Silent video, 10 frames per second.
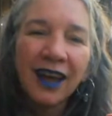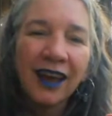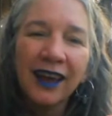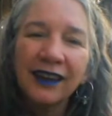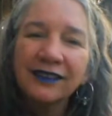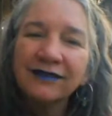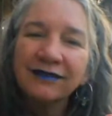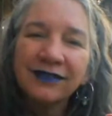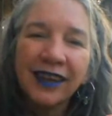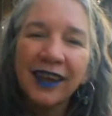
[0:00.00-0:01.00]
I
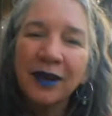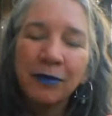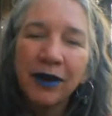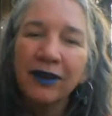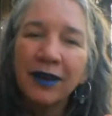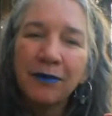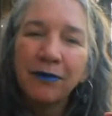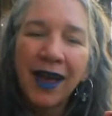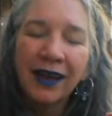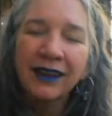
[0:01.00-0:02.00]
can't bear
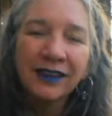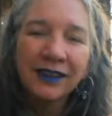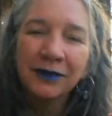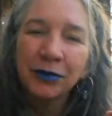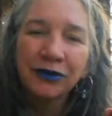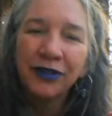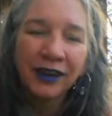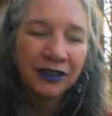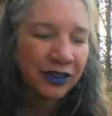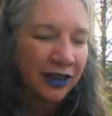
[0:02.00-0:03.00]
immaculate
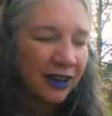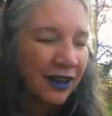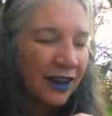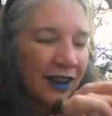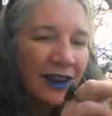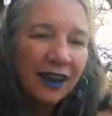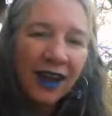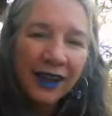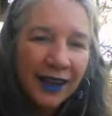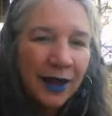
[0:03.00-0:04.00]
perfection.
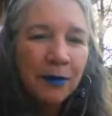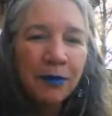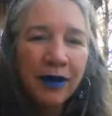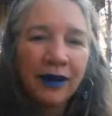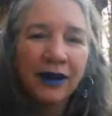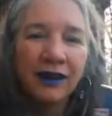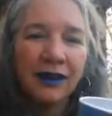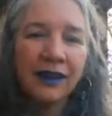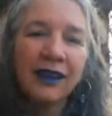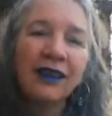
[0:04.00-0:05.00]
I can't bear it.
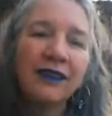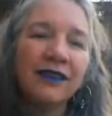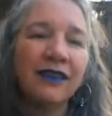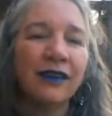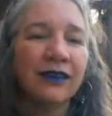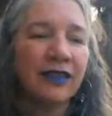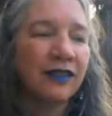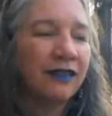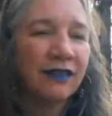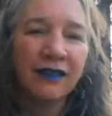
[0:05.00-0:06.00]
So
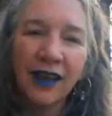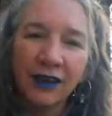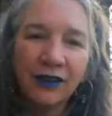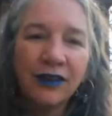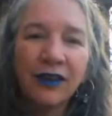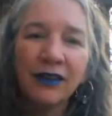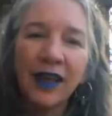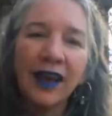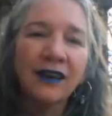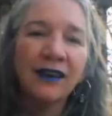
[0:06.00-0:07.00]
now you know
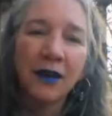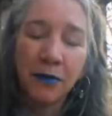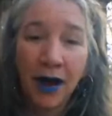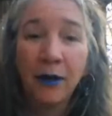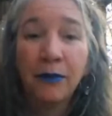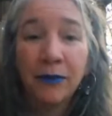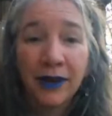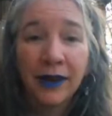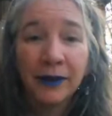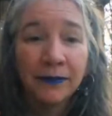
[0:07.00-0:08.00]
that about me.